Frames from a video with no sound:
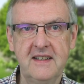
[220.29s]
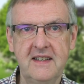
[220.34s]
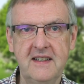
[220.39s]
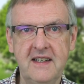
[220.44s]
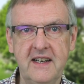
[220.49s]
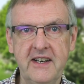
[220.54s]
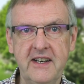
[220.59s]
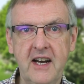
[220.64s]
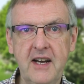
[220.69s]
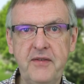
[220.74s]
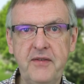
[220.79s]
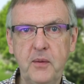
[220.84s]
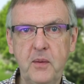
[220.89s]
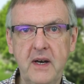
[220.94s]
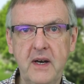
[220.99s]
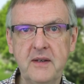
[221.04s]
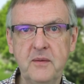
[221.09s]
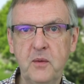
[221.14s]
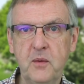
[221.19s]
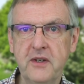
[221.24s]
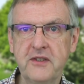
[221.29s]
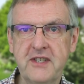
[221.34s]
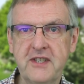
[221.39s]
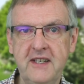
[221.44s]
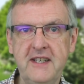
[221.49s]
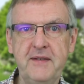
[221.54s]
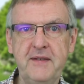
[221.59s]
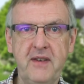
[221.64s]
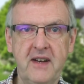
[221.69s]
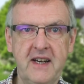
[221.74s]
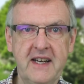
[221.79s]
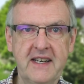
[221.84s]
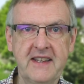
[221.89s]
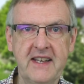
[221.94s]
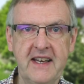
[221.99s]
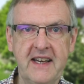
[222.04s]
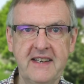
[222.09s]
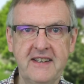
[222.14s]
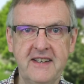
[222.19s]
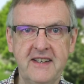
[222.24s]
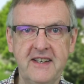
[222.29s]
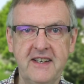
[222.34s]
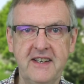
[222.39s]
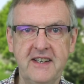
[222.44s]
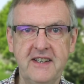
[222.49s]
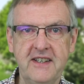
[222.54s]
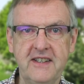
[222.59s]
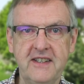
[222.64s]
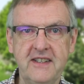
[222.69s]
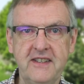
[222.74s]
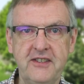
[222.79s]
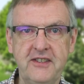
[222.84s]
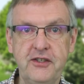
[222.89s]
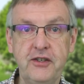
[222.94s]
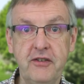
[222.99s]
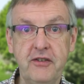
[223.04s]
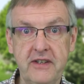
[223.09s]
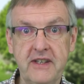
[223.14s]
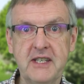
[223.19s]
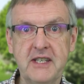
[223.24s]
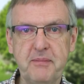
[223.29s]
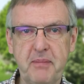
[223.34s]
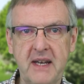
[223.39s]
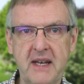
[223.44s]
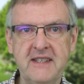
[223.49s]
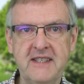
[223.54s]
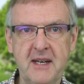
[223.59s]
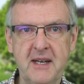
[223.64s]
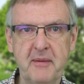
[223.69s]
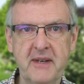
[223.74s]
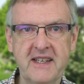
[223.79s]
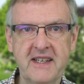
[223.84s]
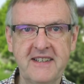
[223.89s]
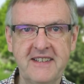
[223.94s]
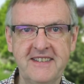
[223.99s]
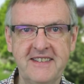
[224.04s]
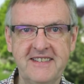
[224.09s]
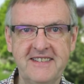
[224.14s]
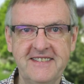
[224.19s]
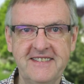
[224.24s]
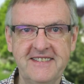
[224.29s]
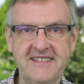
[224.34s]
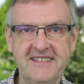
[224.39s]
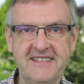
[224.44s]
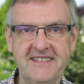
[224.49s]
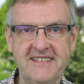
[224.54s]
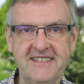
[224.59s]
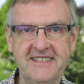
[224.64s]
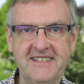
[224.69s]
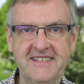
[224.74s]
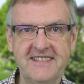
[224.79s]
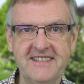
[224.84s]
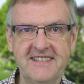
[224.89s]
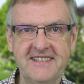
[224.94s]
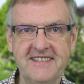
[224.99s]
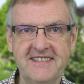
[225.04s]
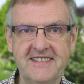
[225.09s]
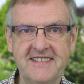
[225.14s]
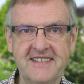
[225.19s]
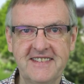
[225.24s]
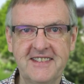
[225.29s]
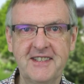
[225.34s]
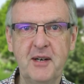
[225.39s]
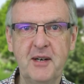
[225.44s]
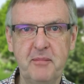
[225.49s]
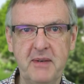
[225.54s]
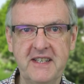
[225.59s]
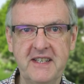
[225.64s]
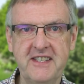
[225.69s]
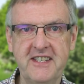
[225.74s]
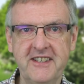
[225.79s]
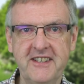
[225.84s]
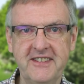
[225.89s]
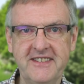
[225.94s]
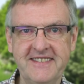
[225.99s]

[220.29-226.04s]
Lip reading: And I, for one, want to live like that during this pandemic. God bless you.